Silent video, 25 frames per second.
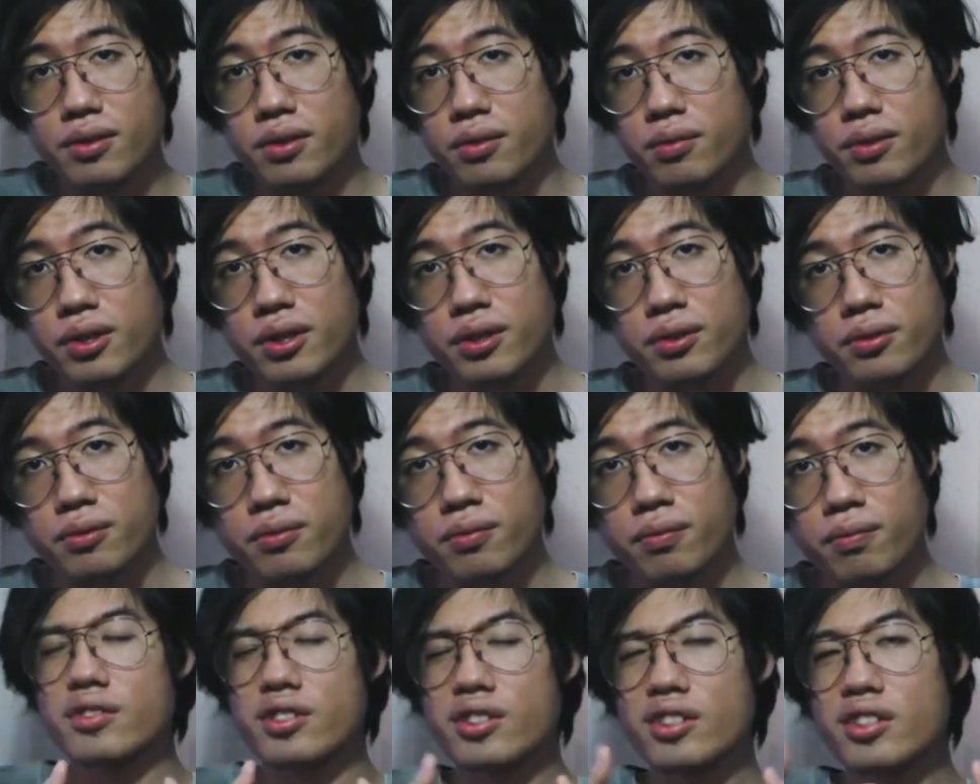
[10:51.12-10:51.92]
to the world.
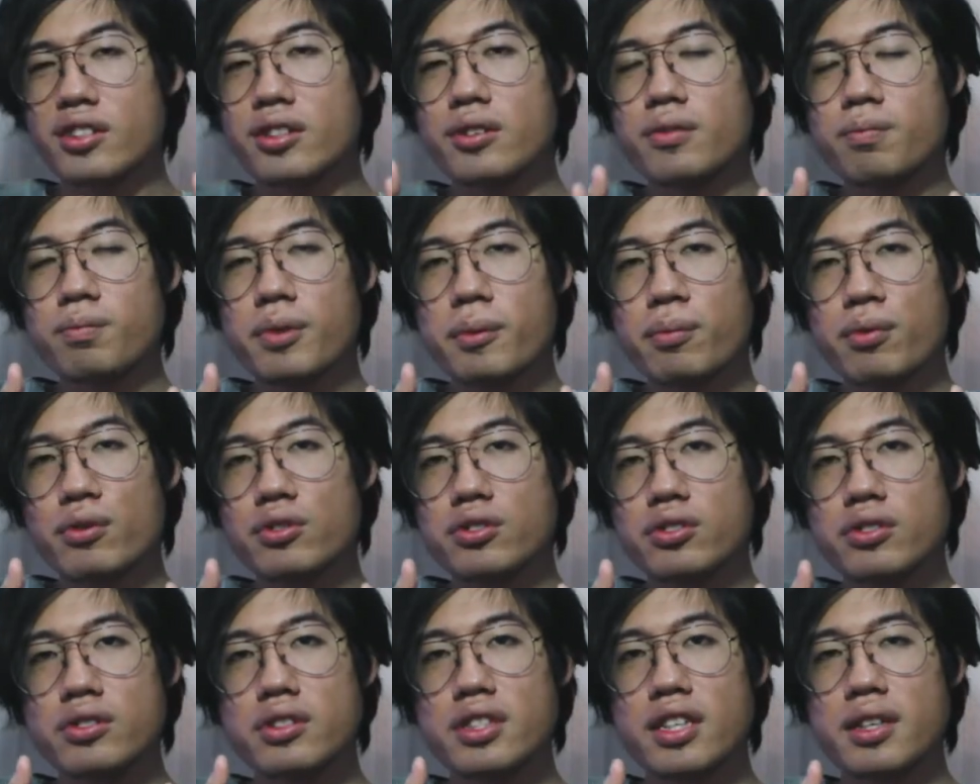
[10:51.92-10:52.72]
You know, people
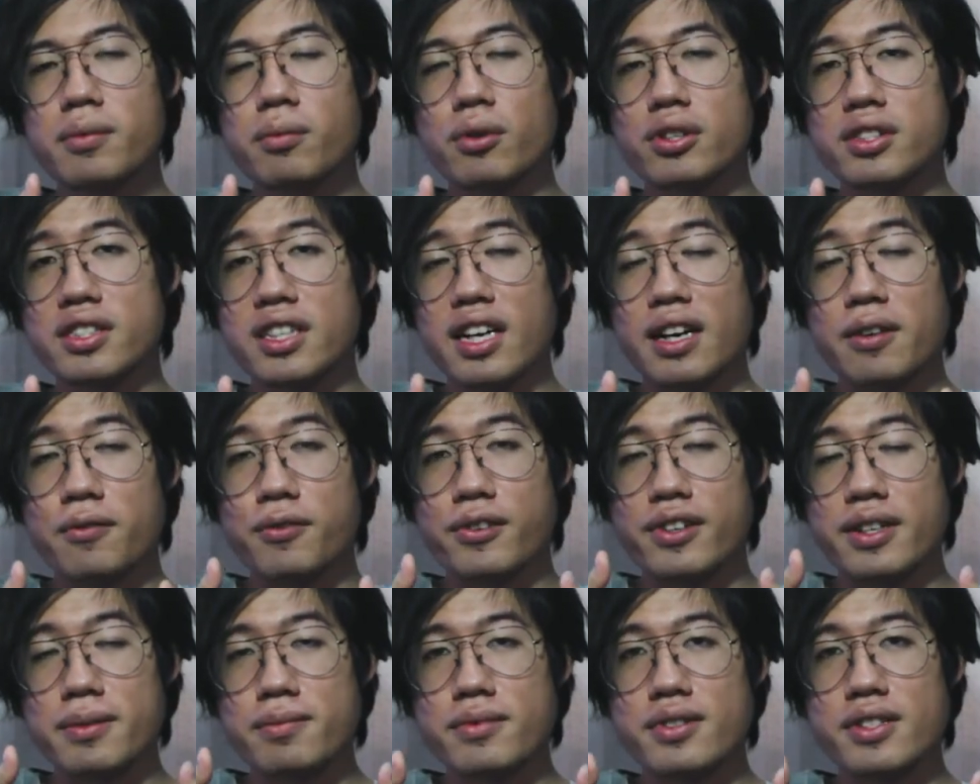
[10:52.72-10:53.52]
should get more time
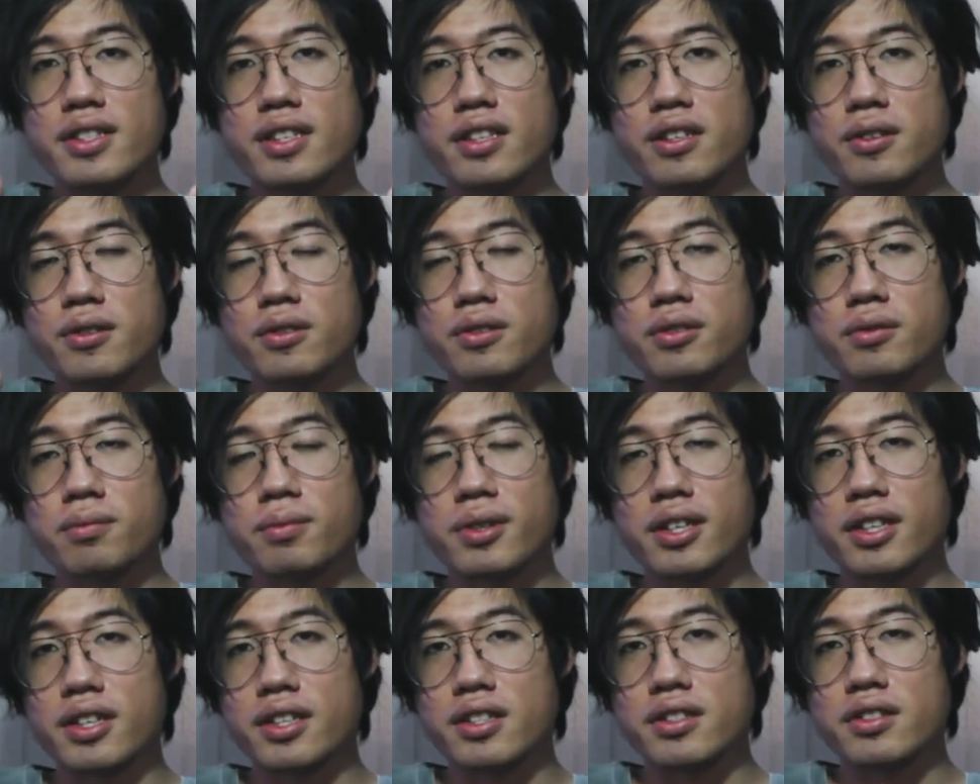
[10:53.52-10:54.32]
for themselves
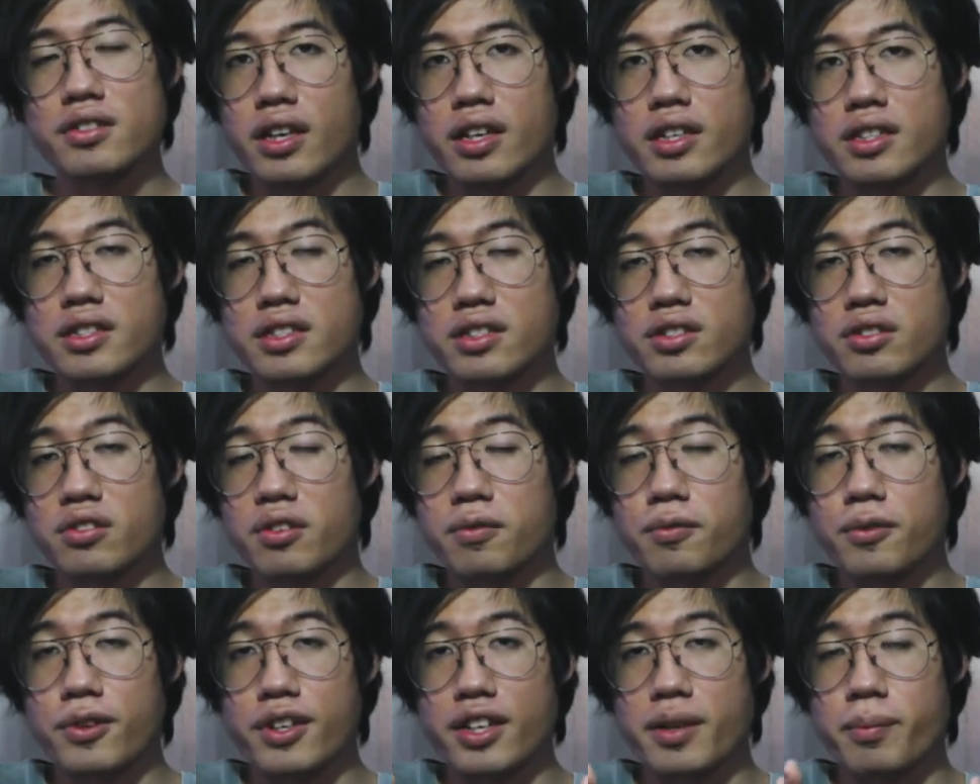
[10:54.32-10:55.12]
because it's
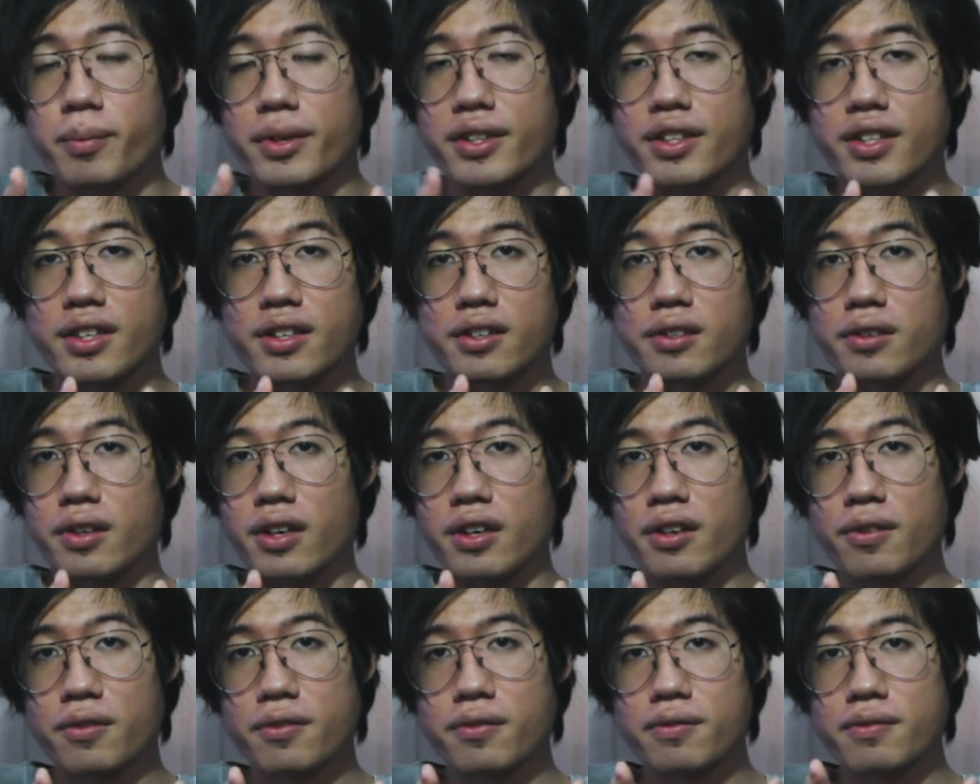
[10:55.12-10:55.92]
good for their mental
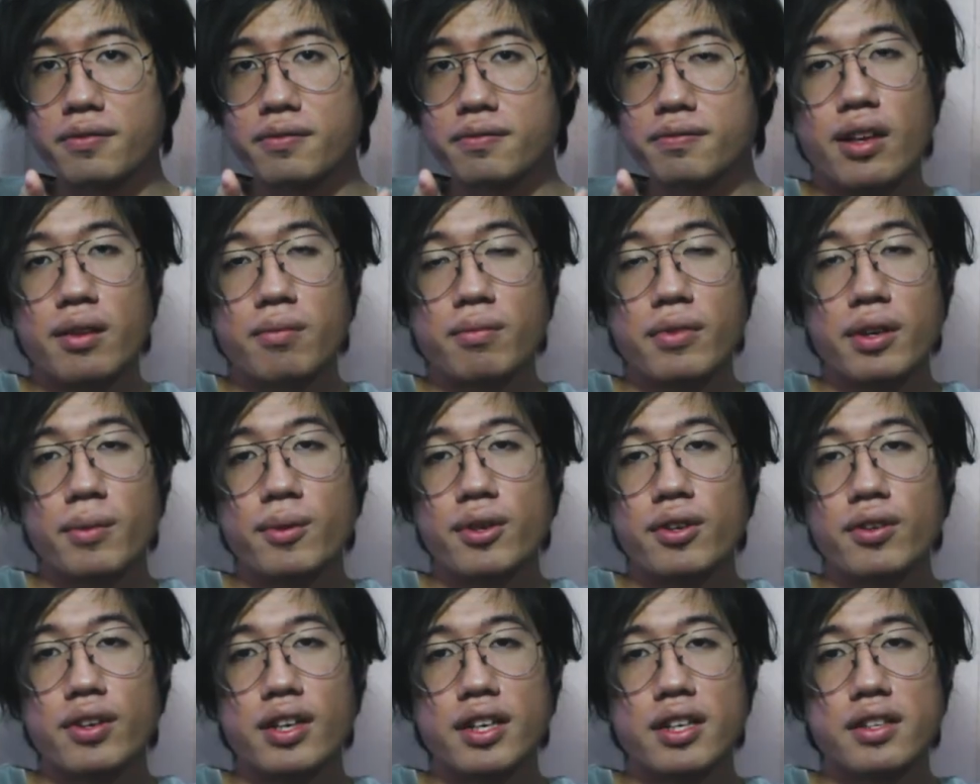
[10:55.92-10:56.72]
health.
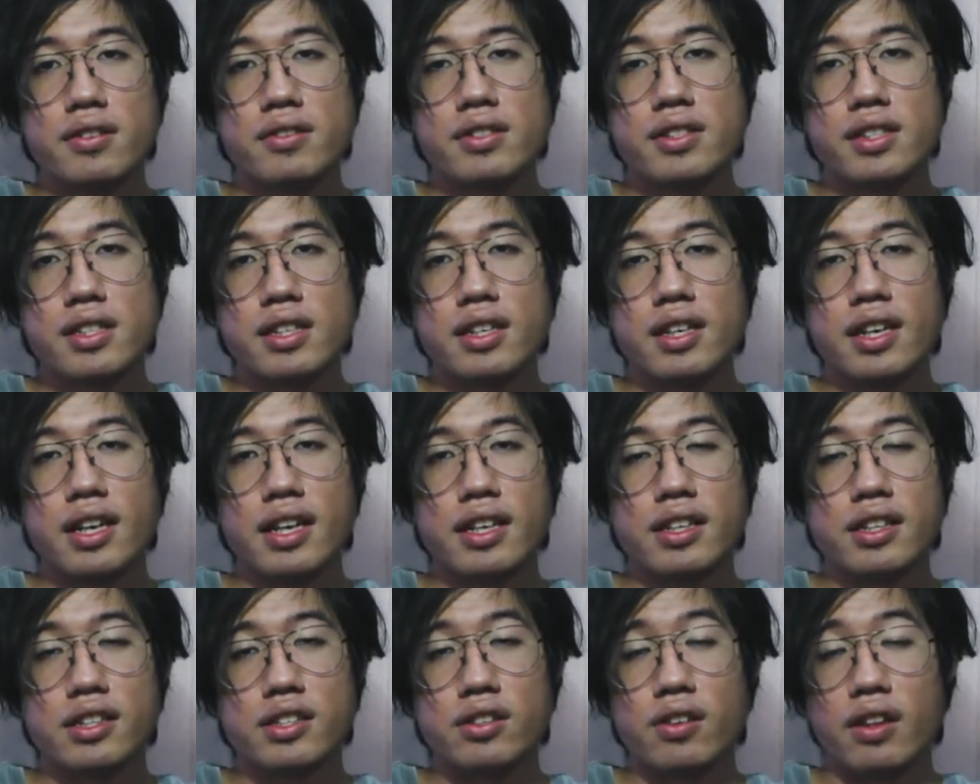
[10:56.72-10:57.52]
Maybe you get to see
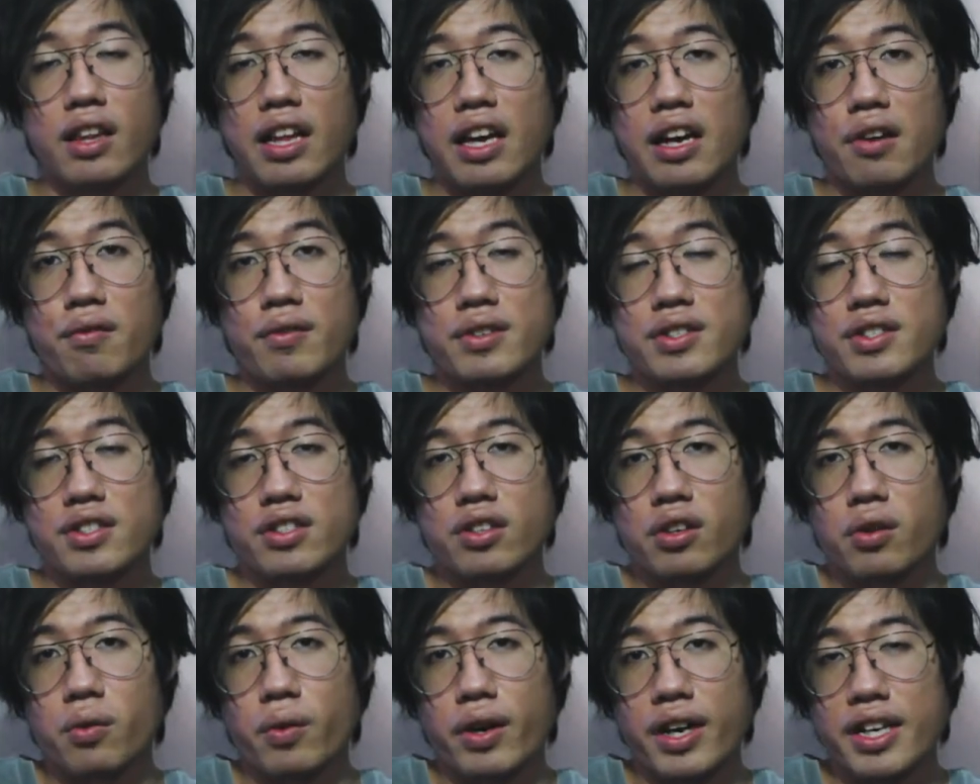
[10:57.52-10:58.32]
that your life is
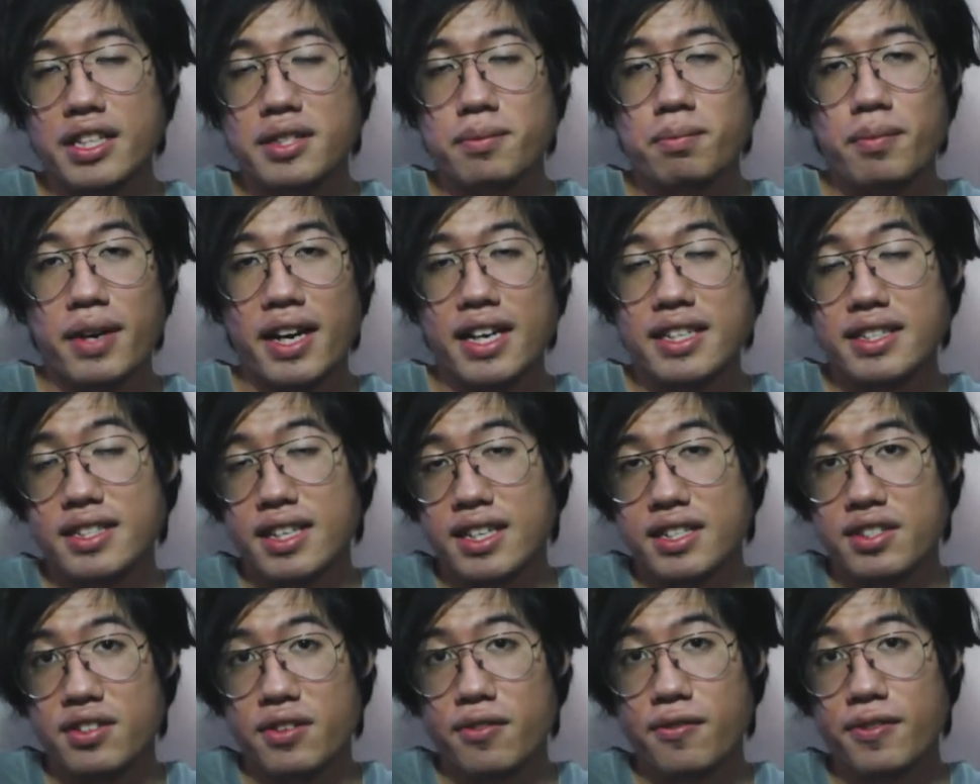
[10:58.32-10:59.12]
nowhere as bad
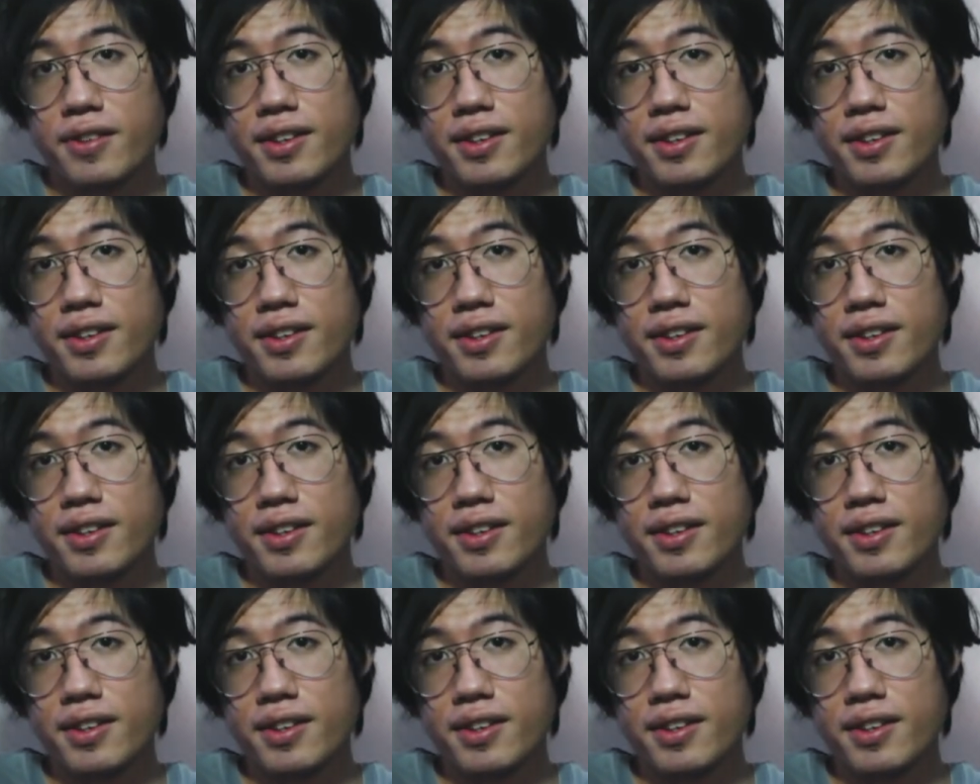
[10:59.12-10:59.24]
as you